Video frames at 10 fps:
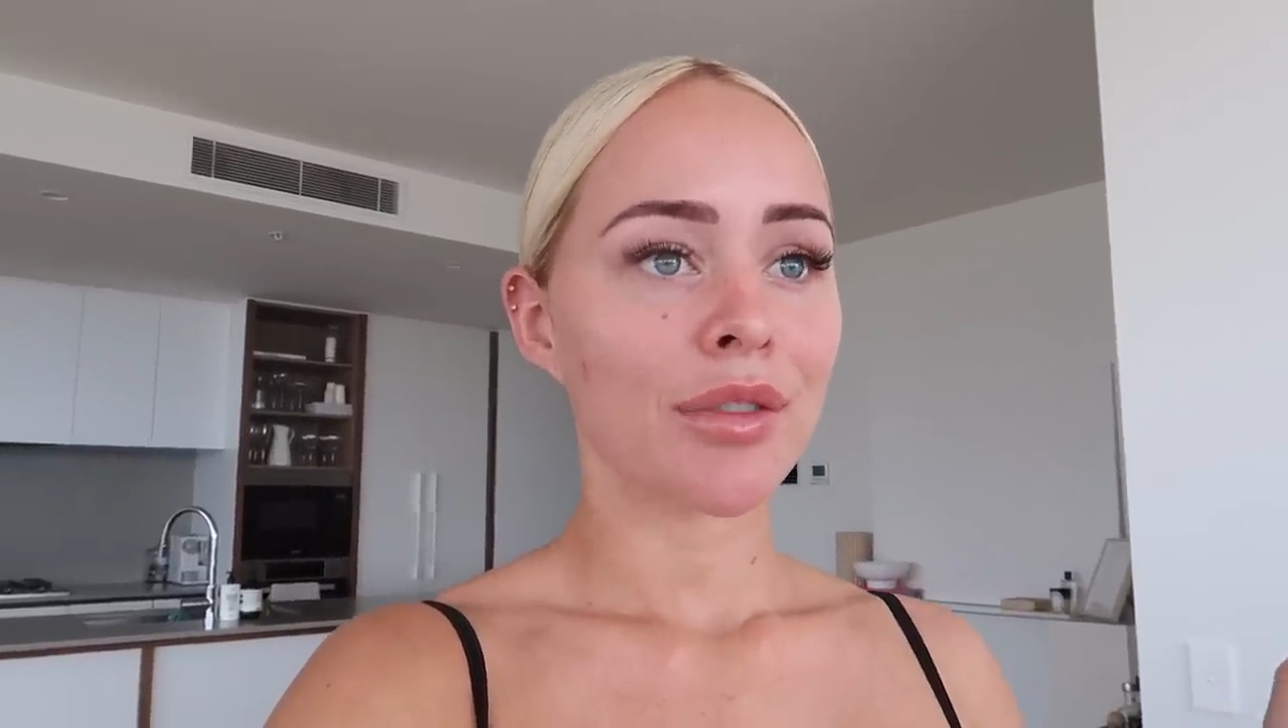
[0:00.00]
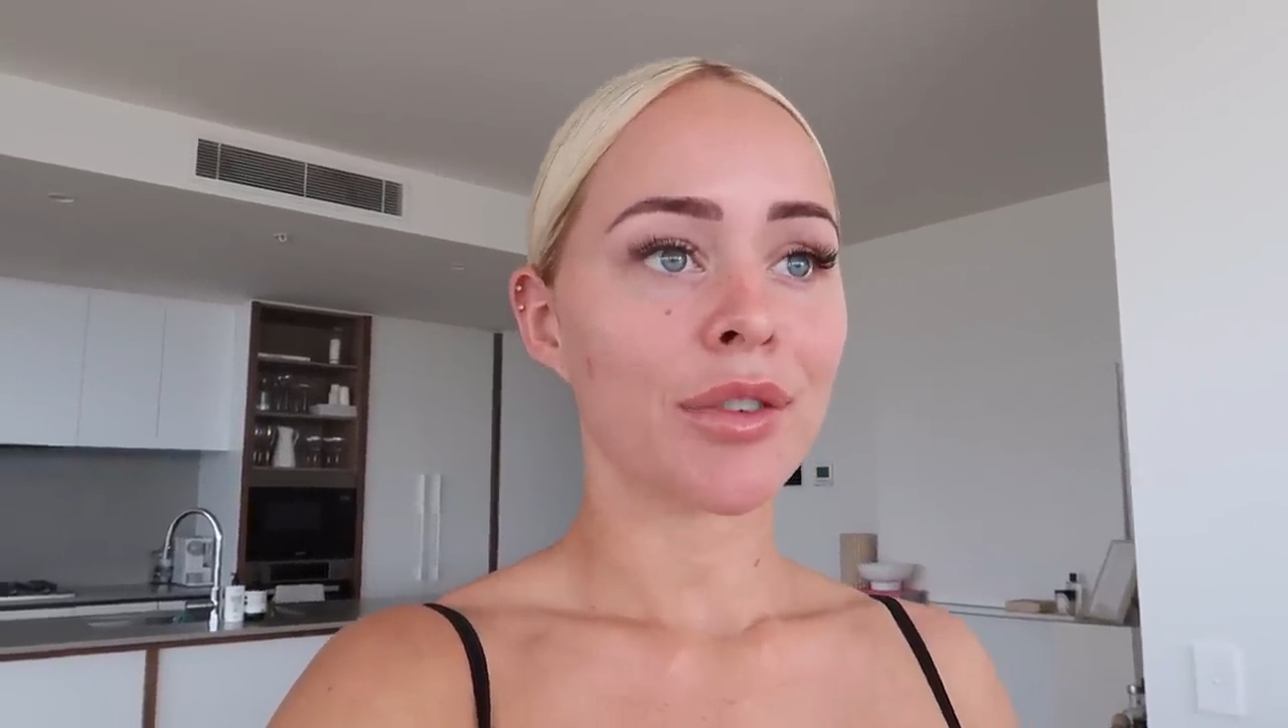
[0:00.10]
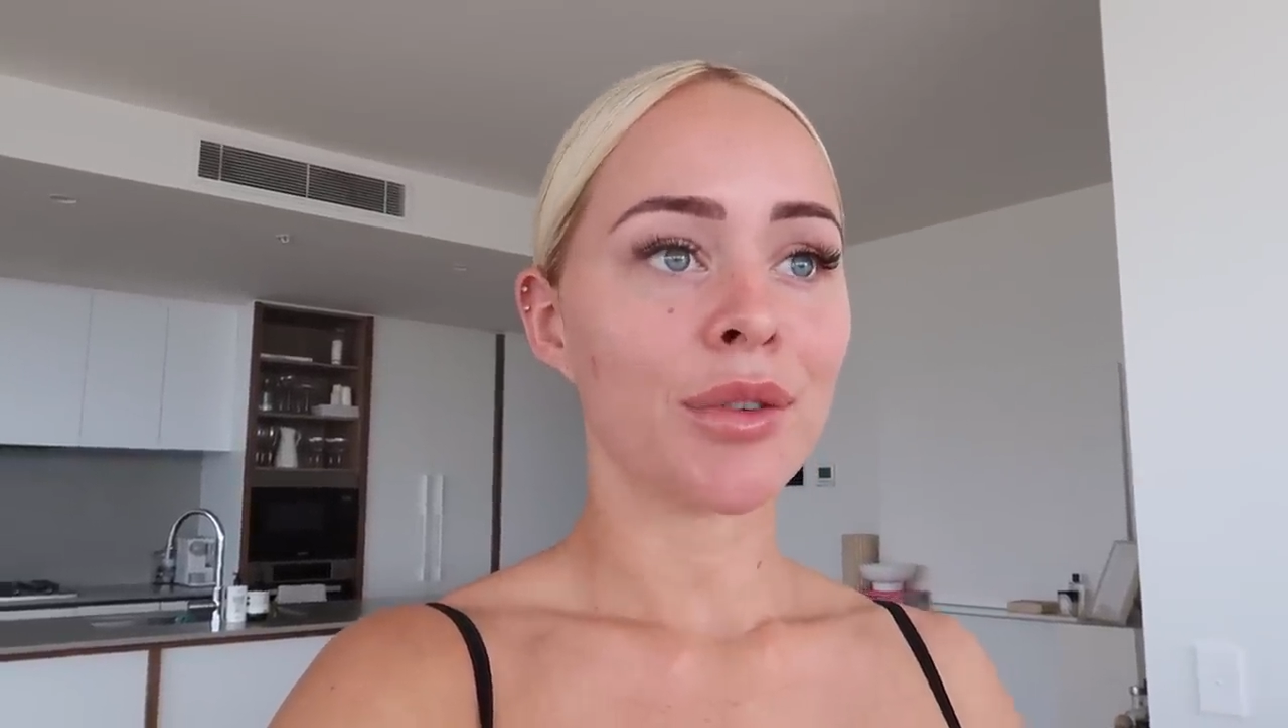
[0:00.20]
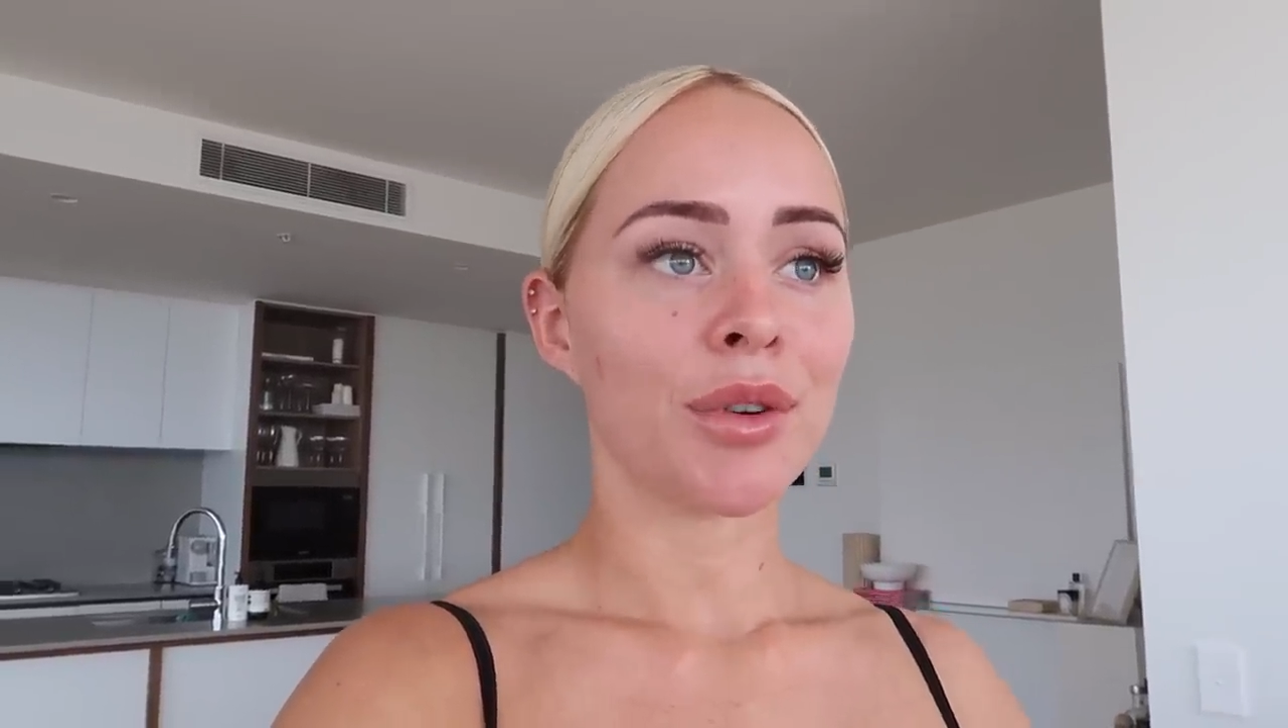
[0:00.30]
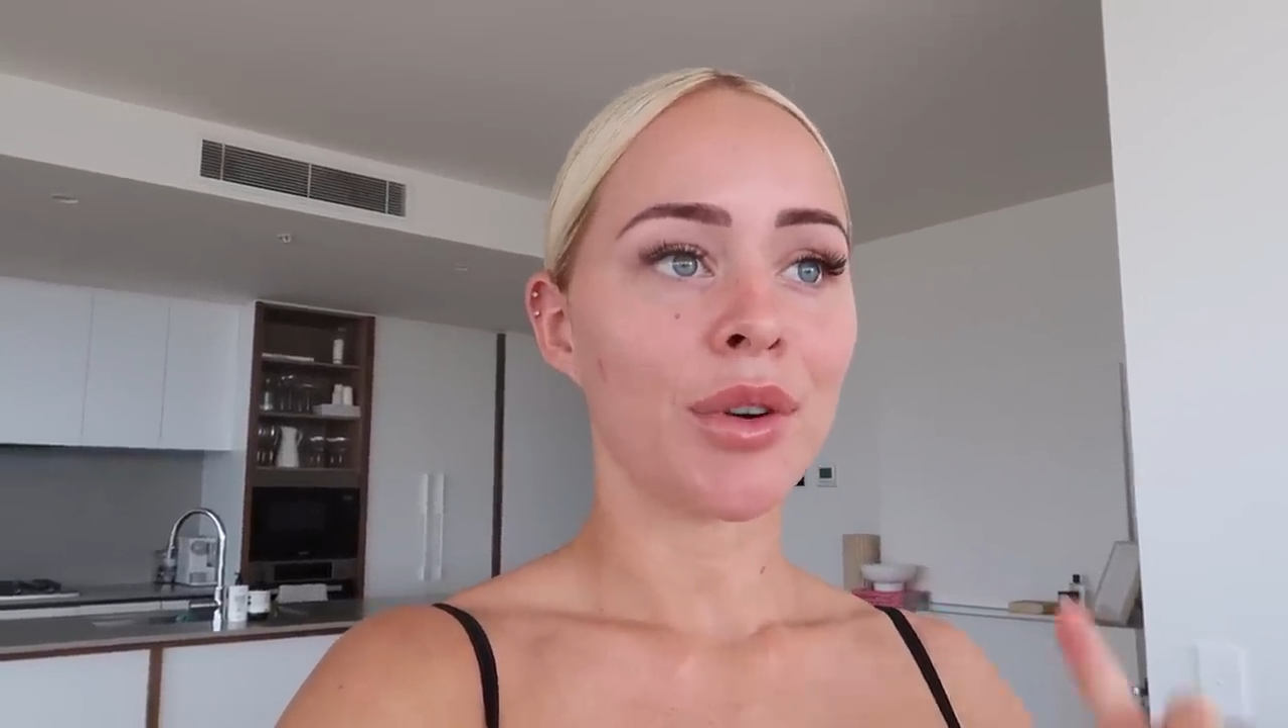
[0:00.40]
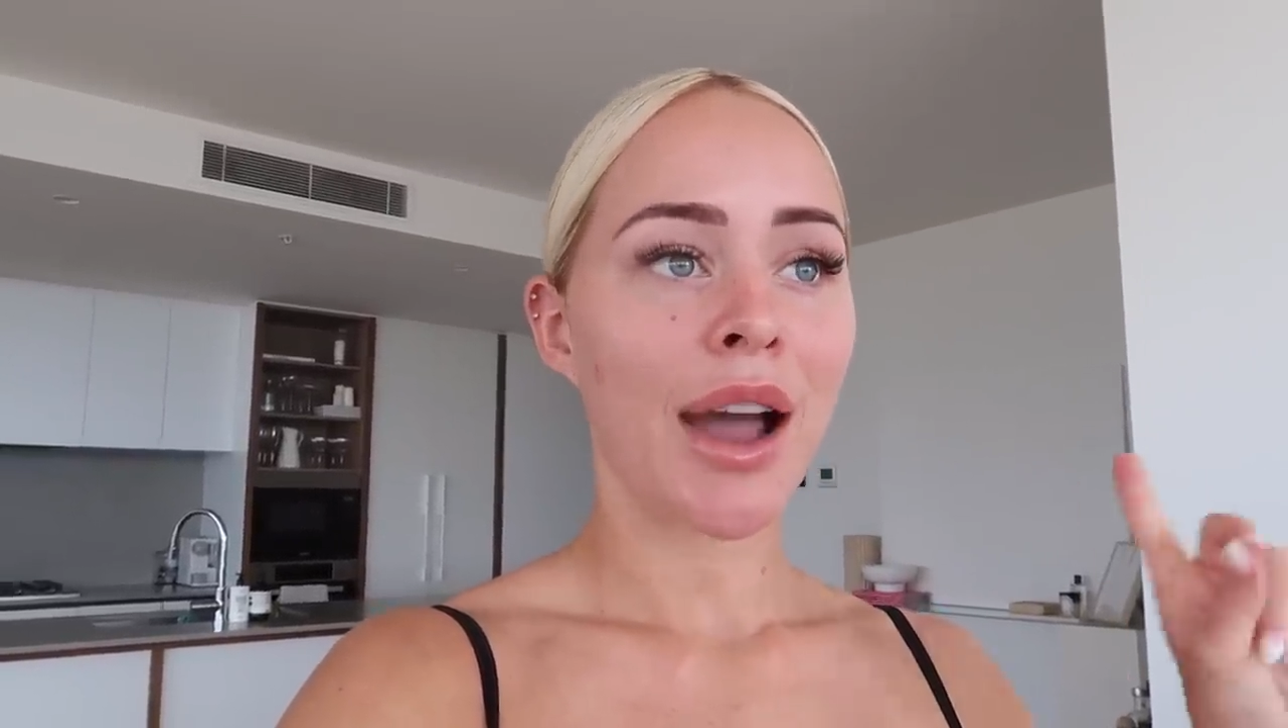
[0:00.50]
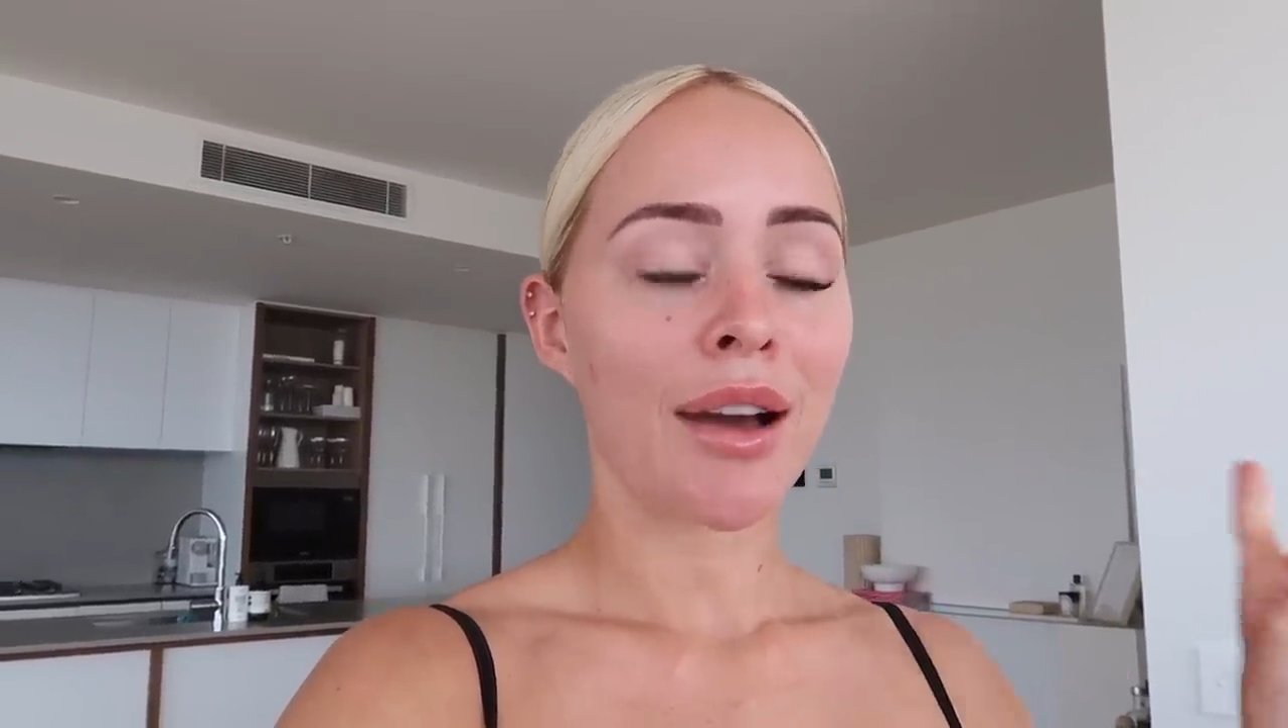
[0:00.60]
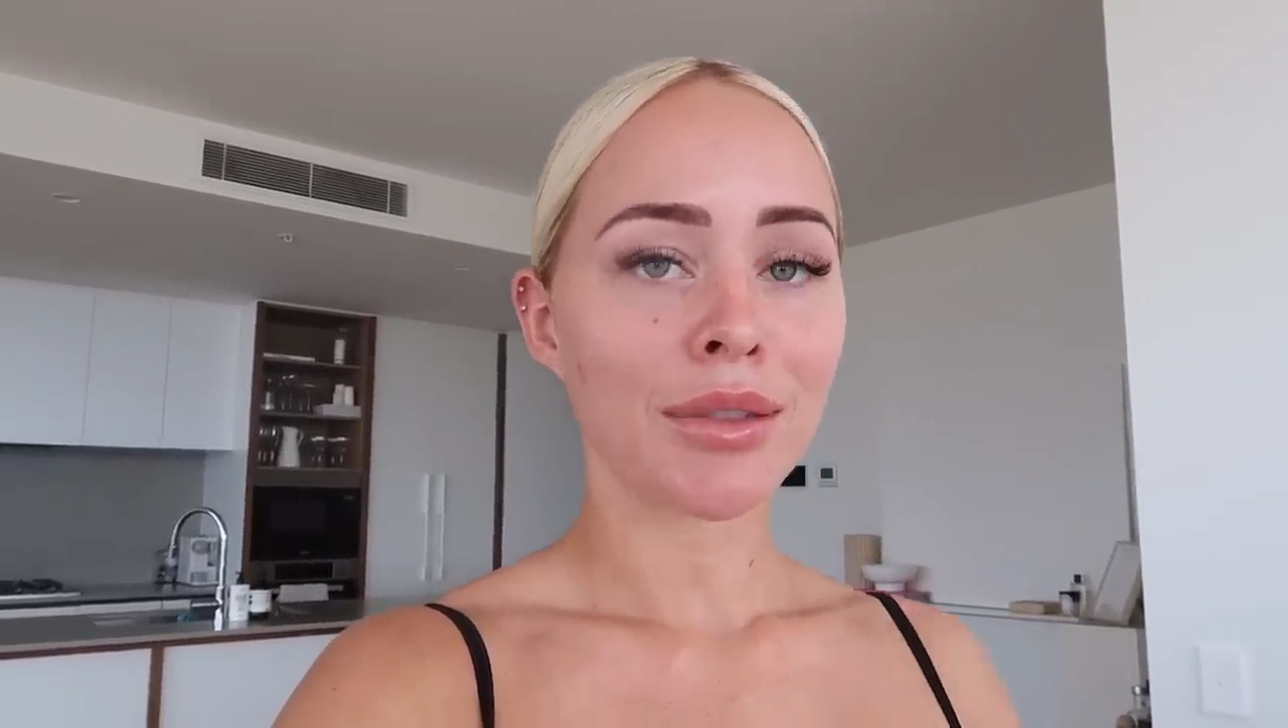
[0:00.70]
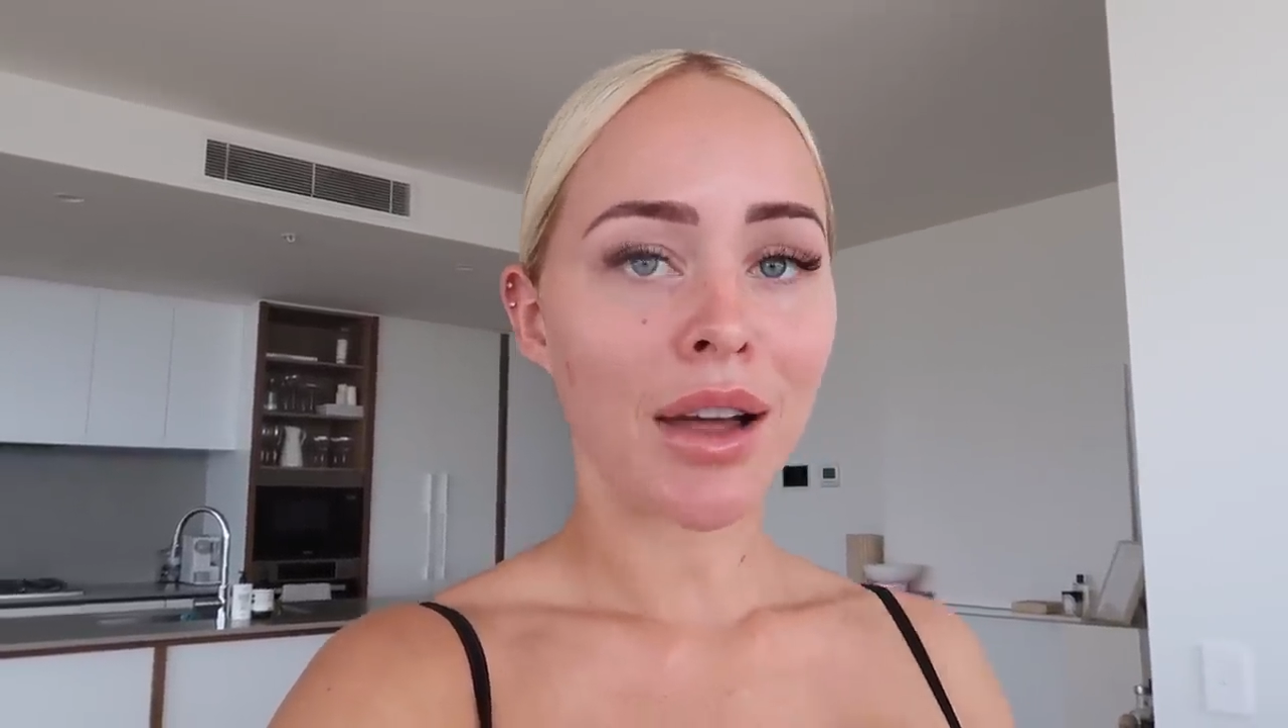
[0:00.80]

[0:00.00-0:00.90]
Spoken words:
for our